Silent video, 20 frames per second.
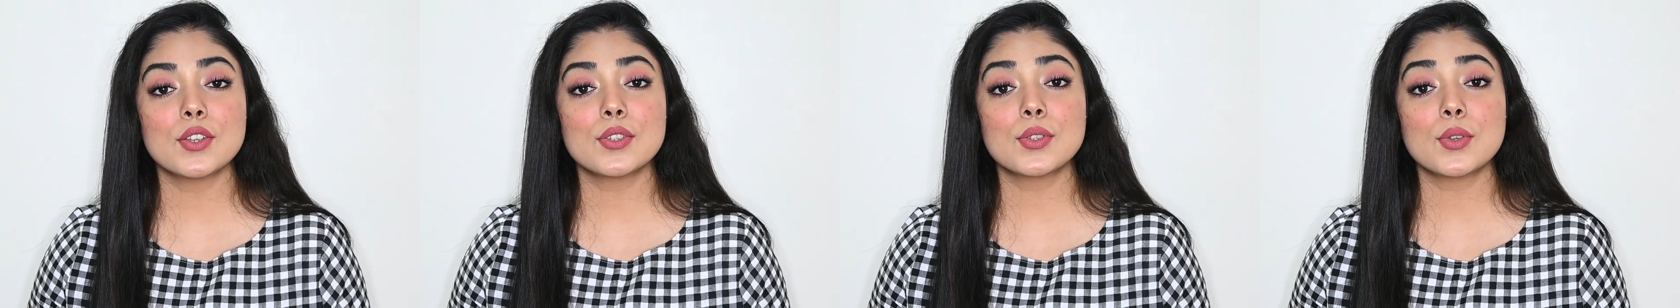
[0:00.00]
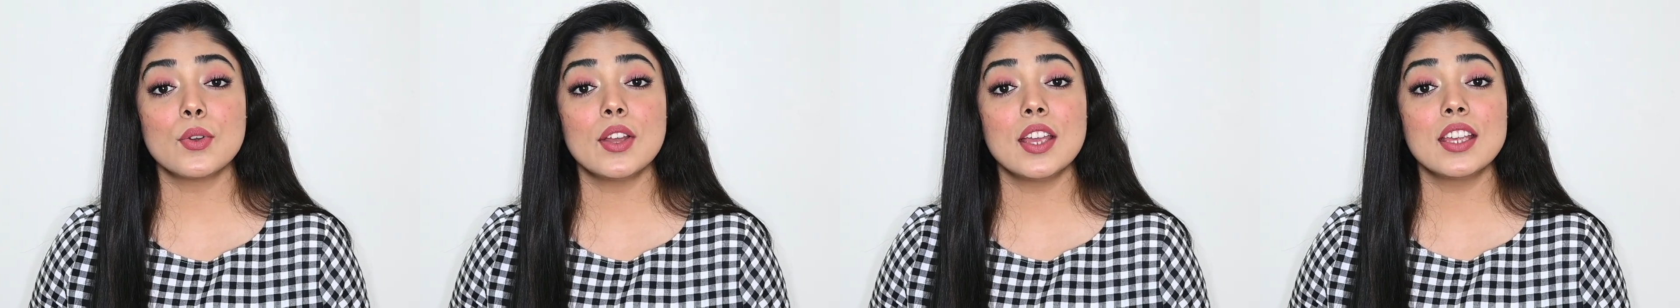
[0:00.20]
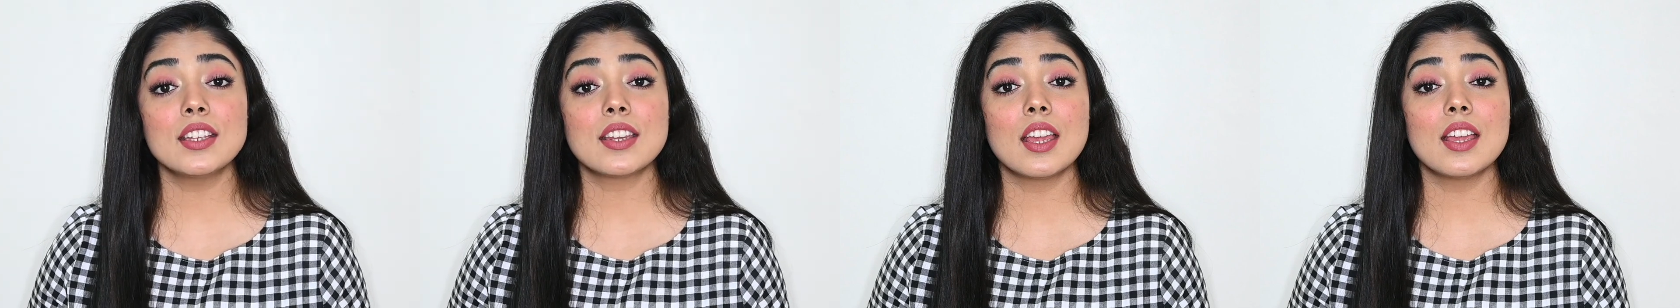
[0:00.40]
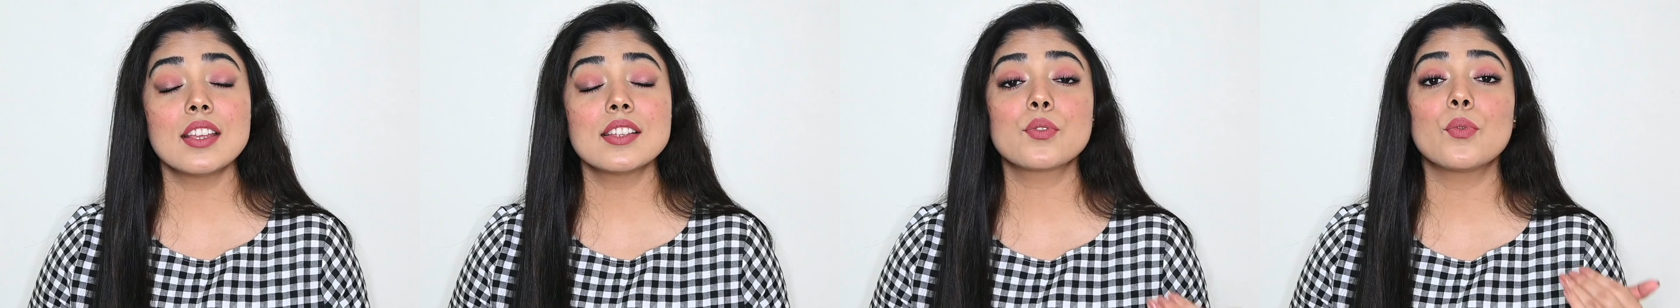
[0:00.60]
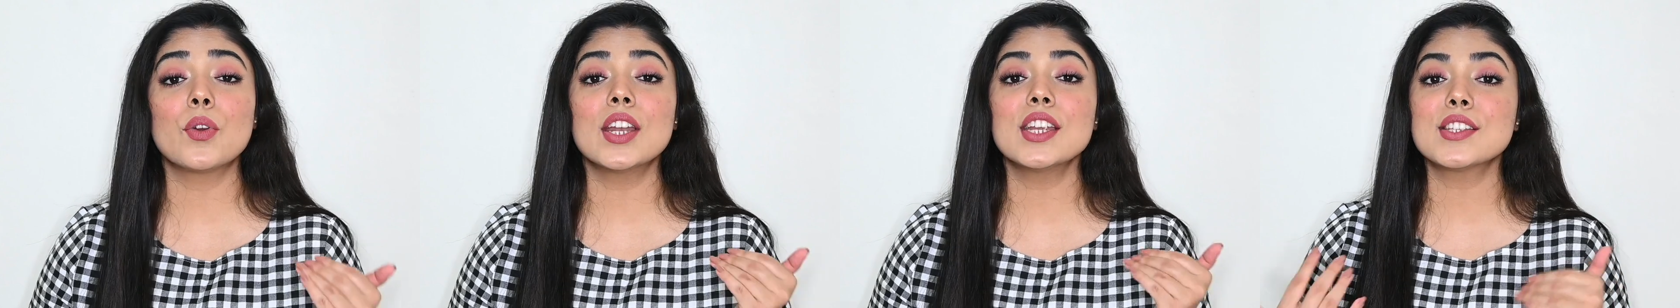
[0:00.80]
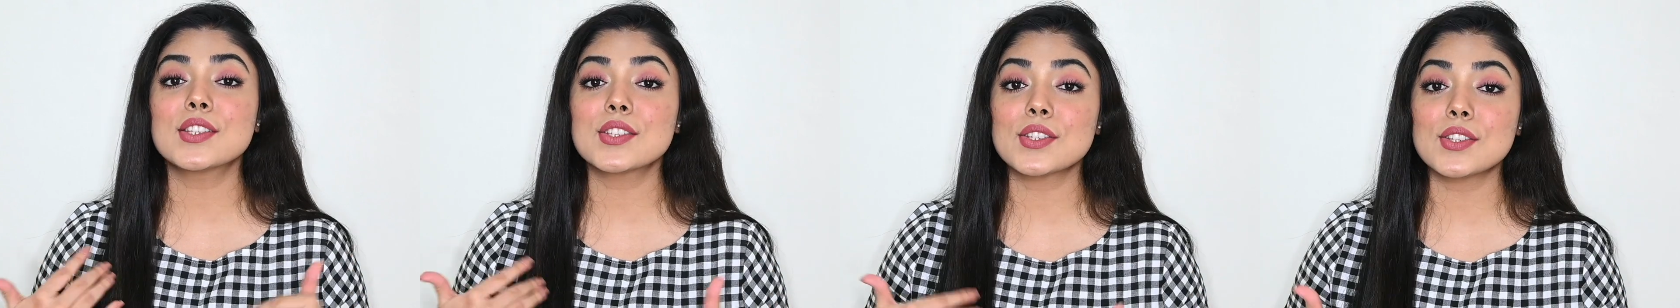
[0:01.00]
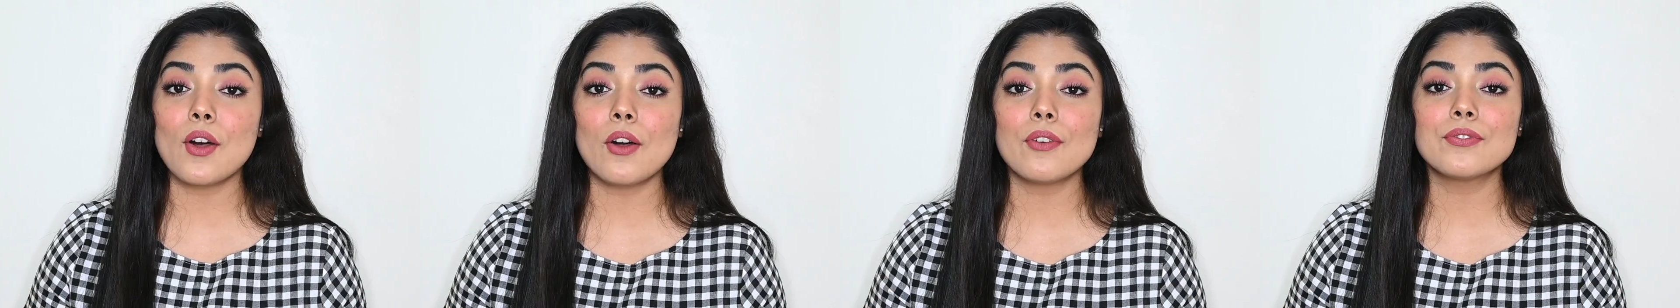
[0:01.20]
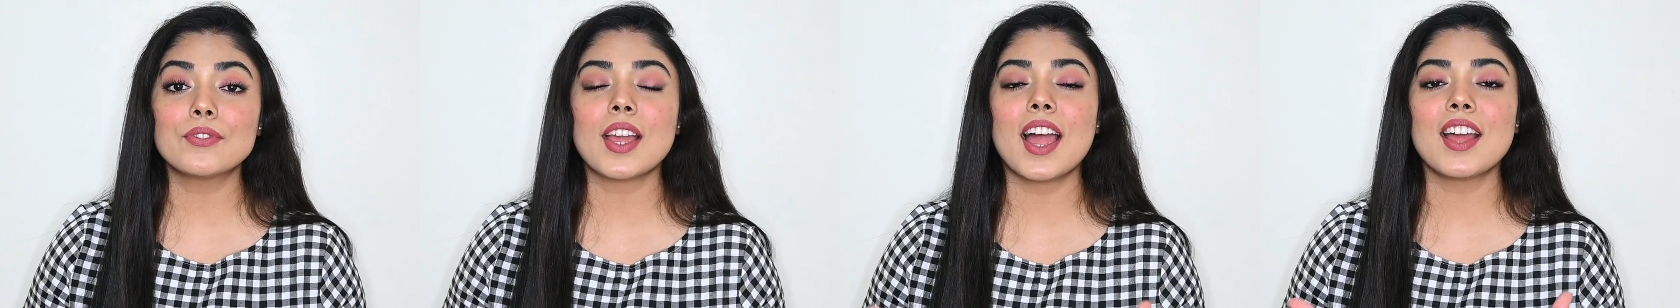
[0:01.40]
so it is very
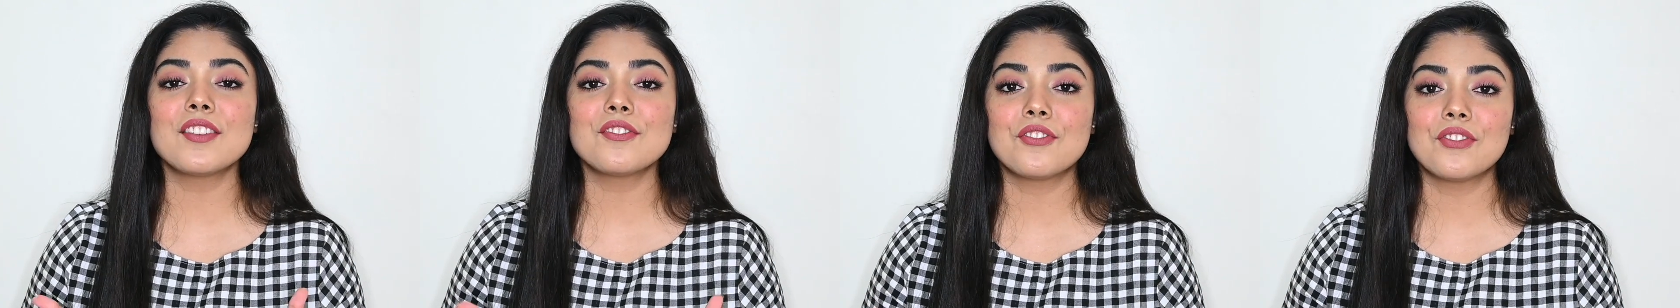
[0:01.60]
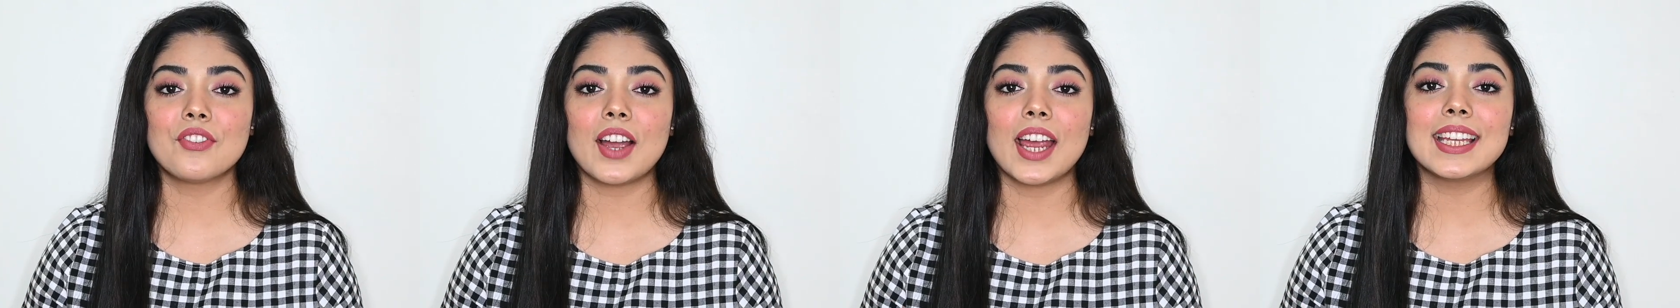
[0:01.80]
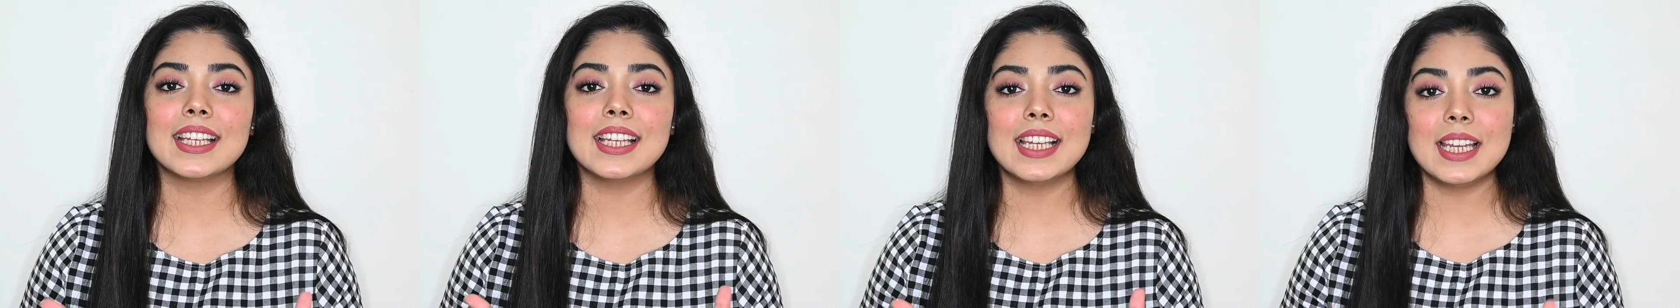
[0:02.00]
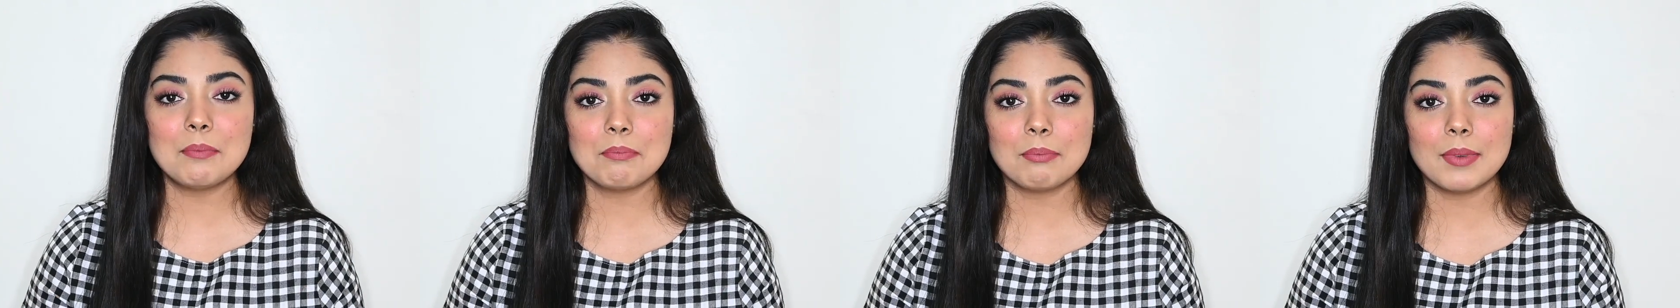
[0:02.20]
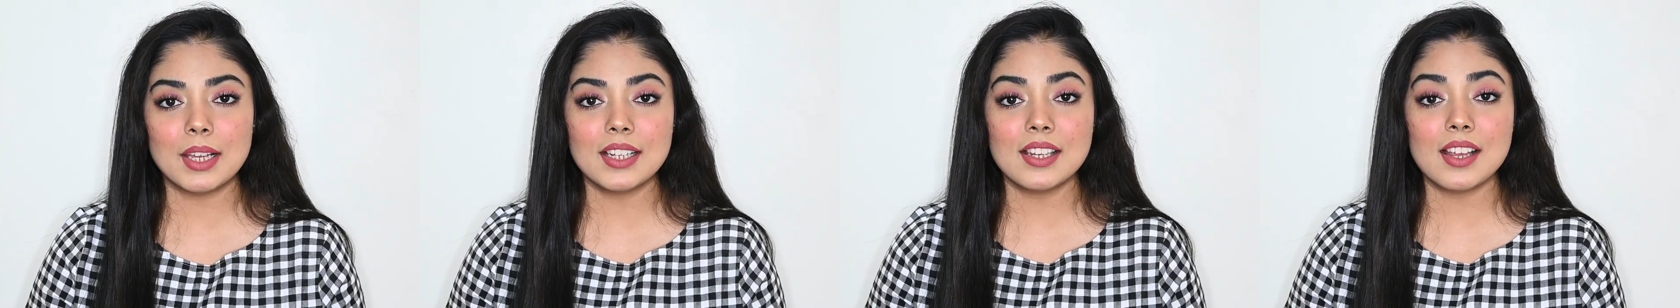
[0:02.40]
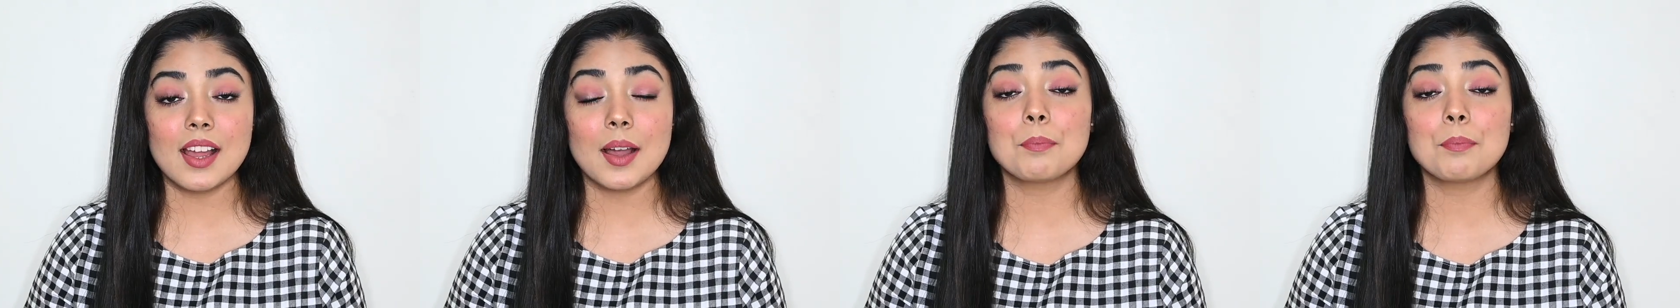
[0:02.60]
soft and finely milled,